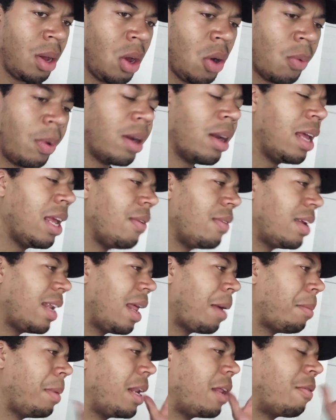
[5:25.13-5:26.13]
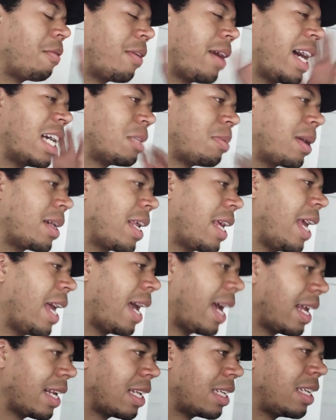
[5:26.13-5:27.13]
But even that mini flashback they
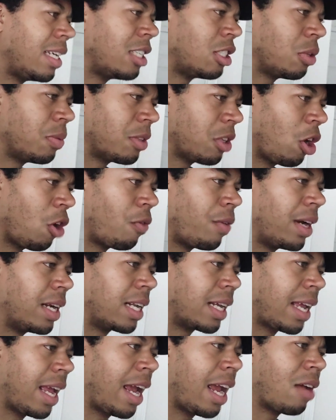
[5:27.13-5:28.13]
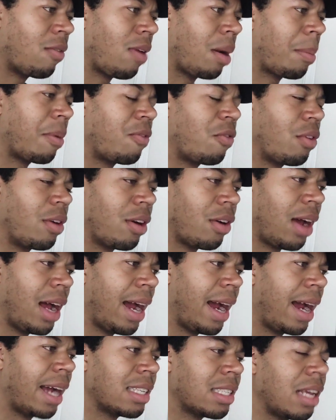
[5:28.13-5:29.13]
had, the teacher was already decaying right before their eyes,